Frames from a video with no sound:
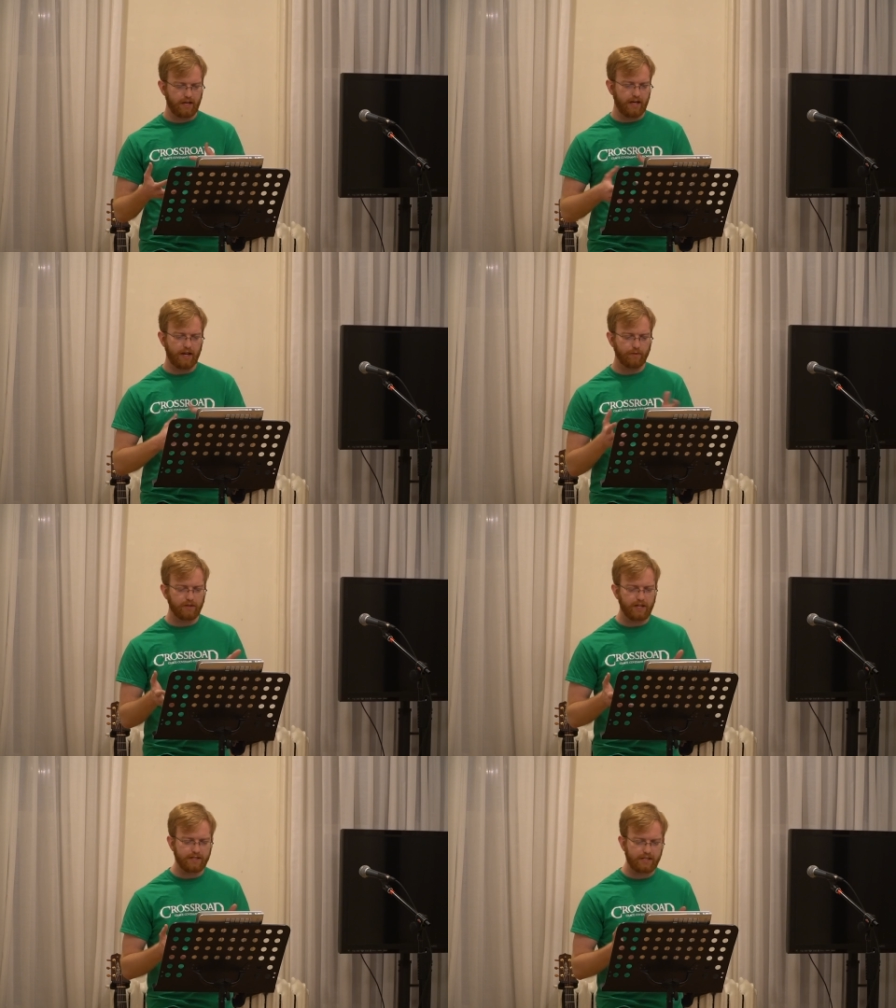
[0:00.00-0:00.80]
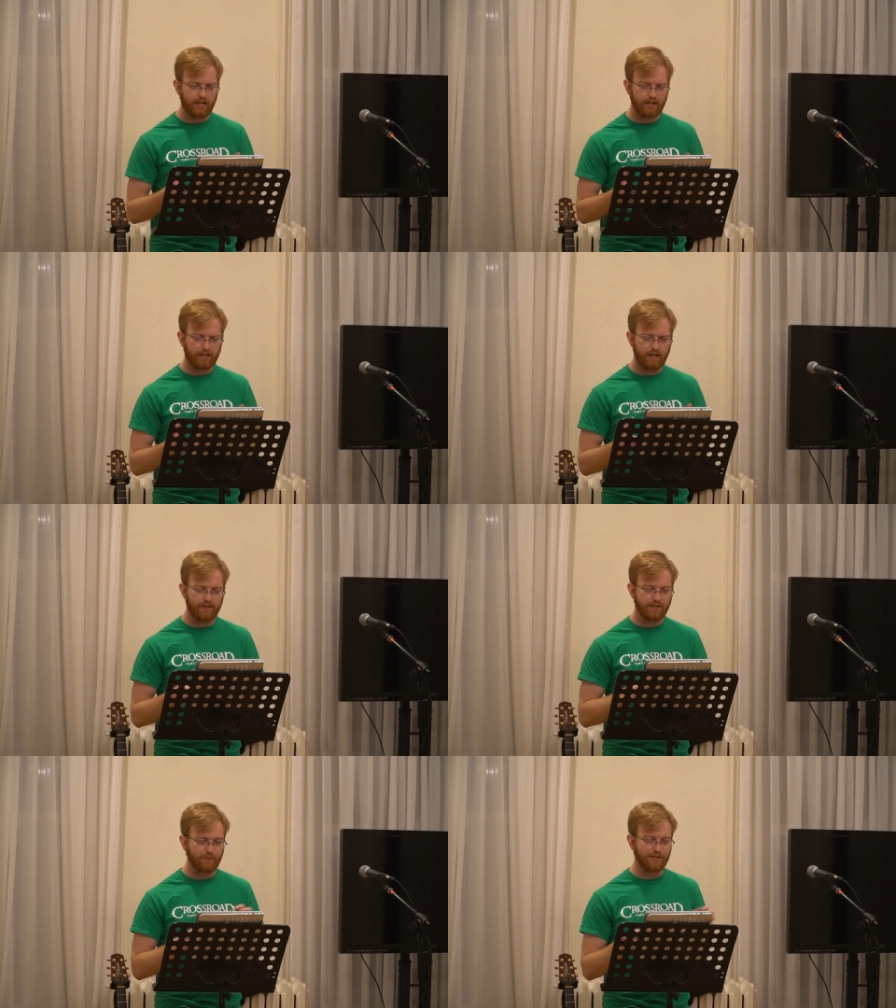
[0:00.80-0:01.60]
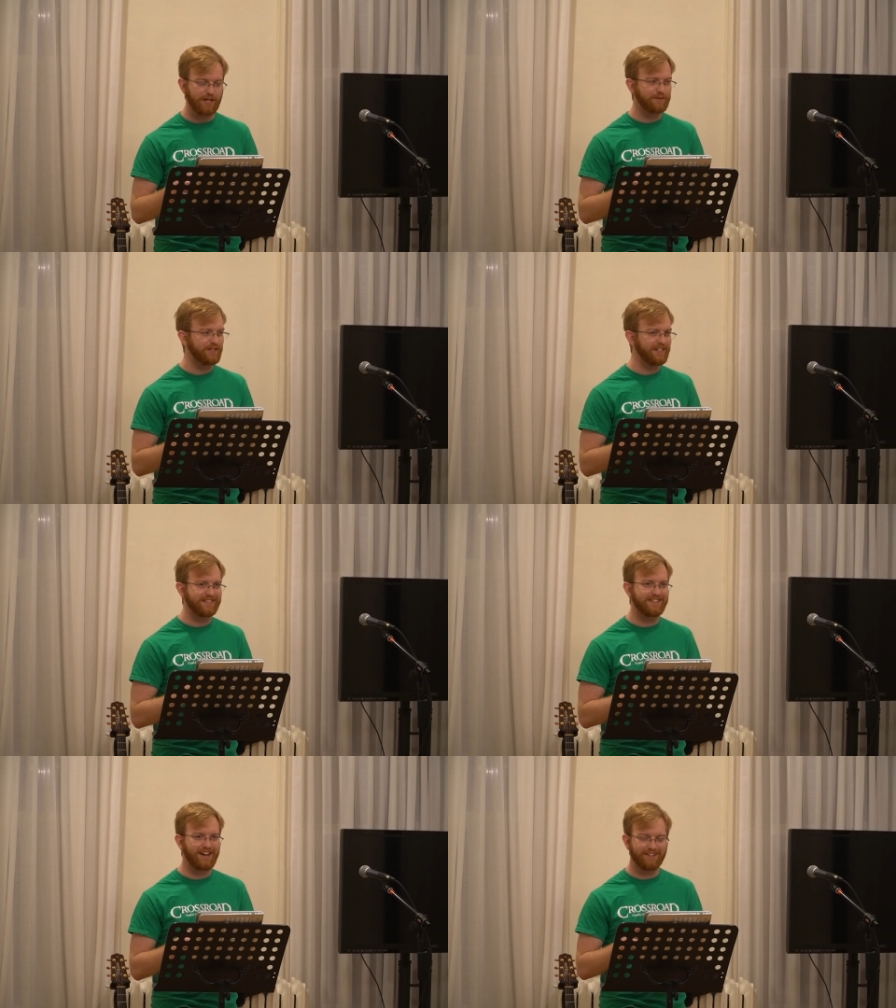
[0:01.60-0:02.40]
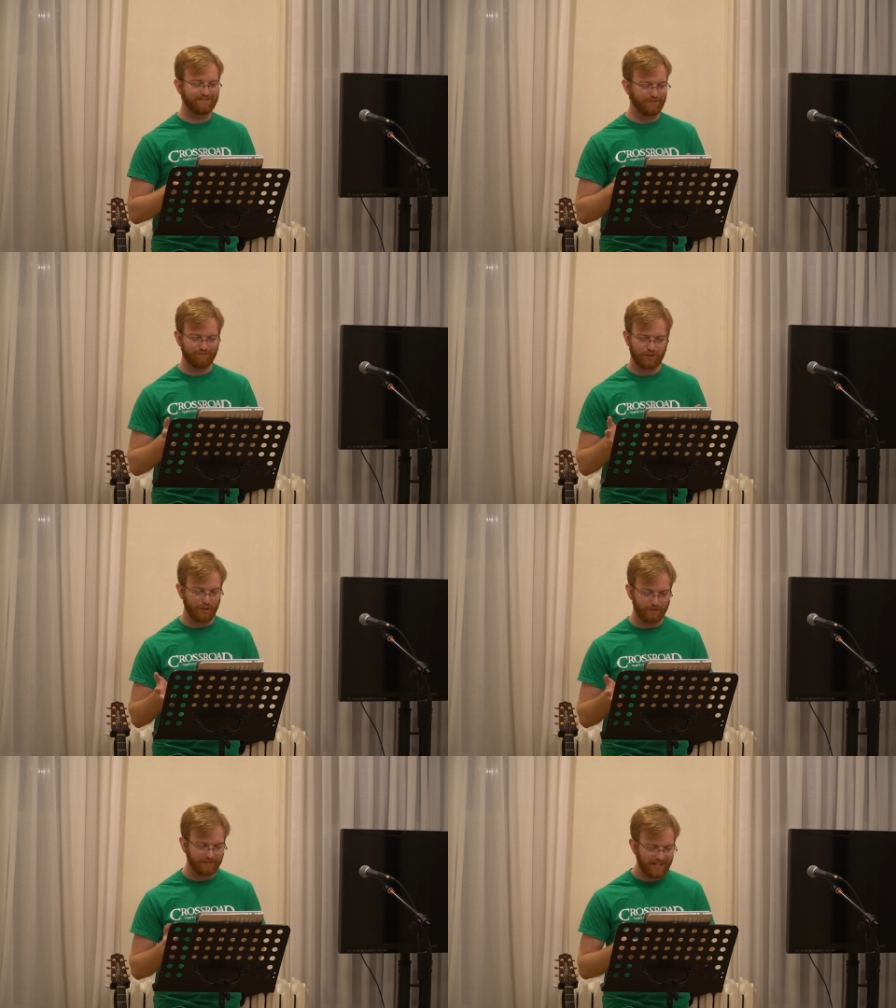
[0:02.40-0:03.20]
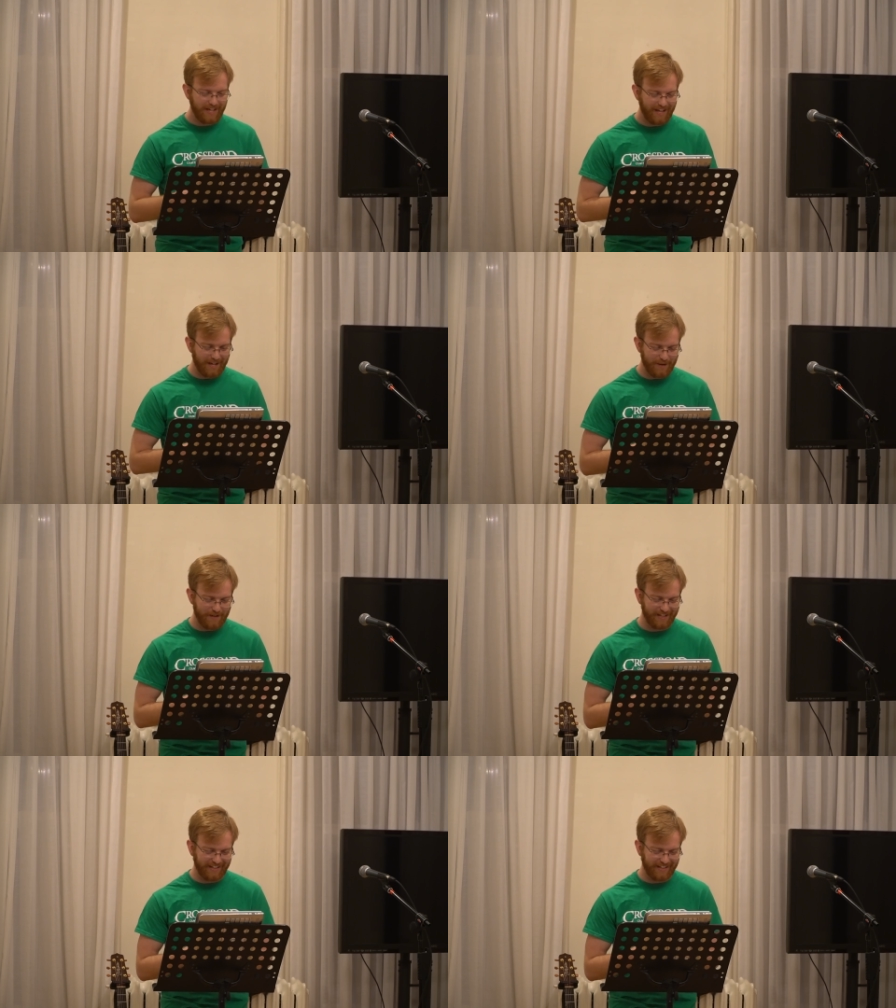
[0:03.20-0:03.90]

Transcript: And I realized that uh, this perception is not true, uh,